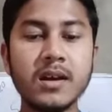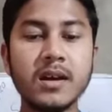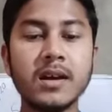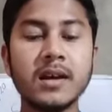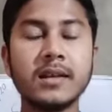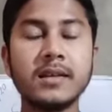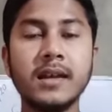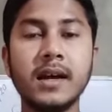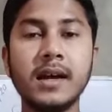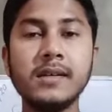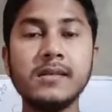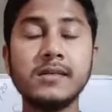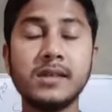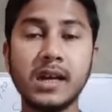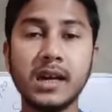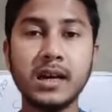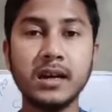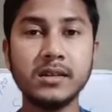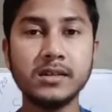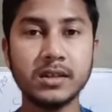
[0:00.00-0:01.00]
Then
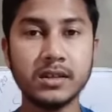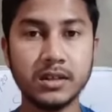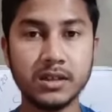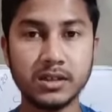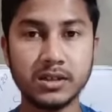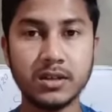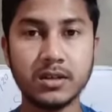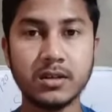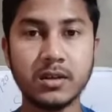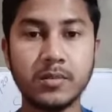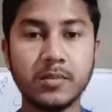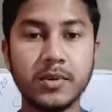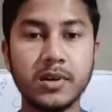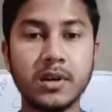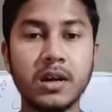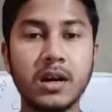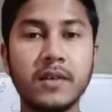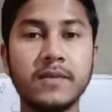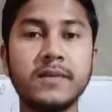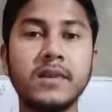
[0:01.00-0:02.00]
second generation
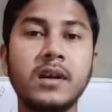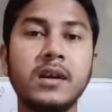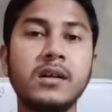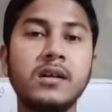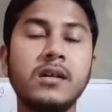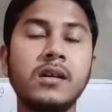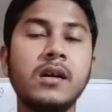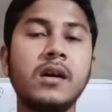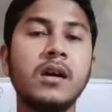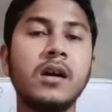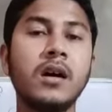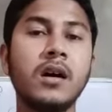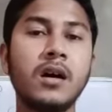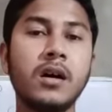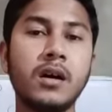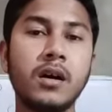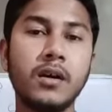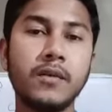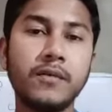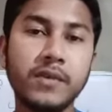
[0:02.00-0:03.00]
computer, after
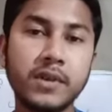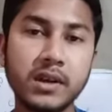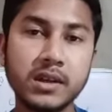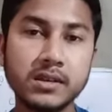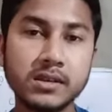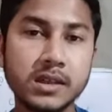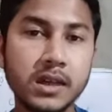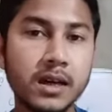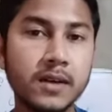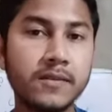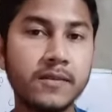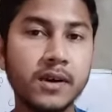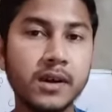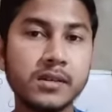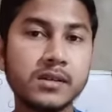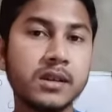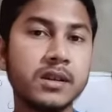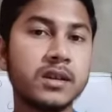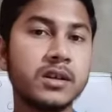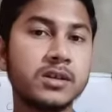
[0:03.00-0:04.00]
finish the
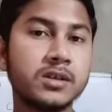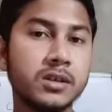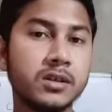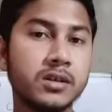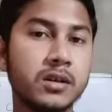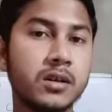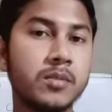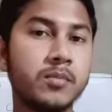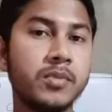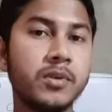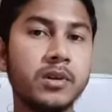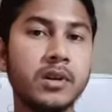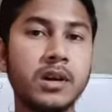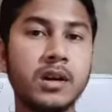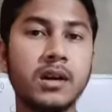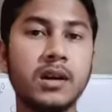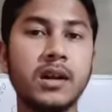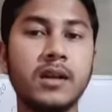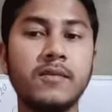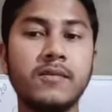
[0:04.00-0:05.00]
first generation
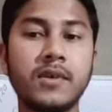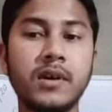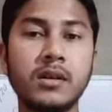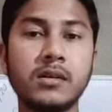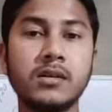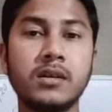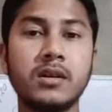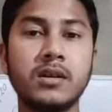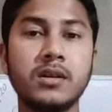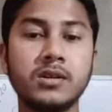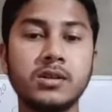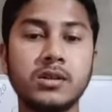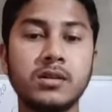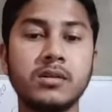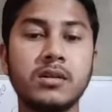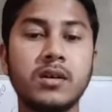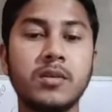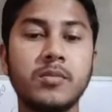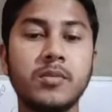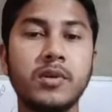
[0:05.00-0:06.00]
computer, then first
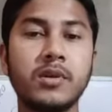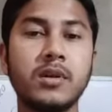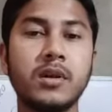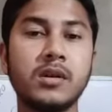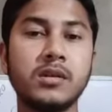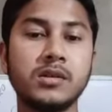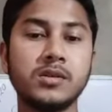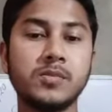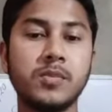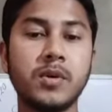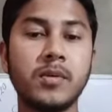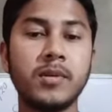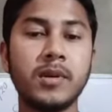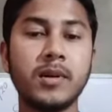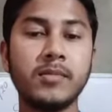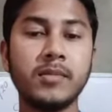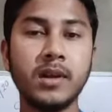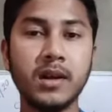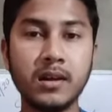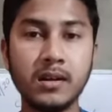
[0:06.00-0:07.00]
generation computers
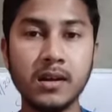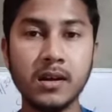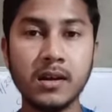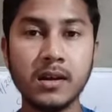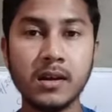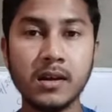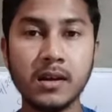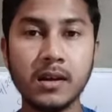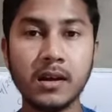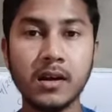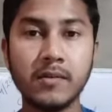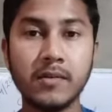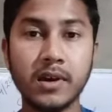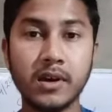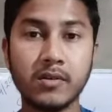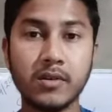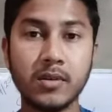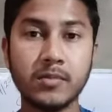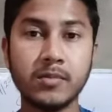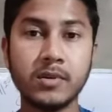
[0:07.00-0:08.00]
problem that
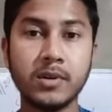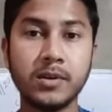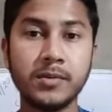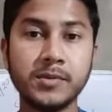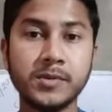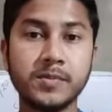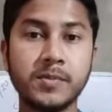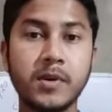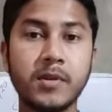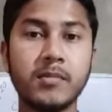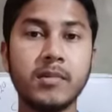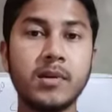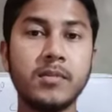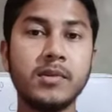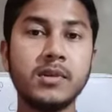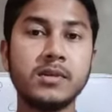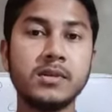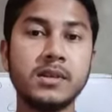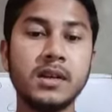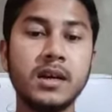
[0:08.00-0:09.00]
vacuum tubes problem
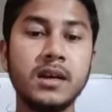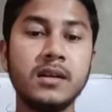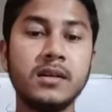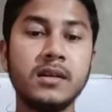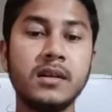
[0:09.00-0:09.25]
is that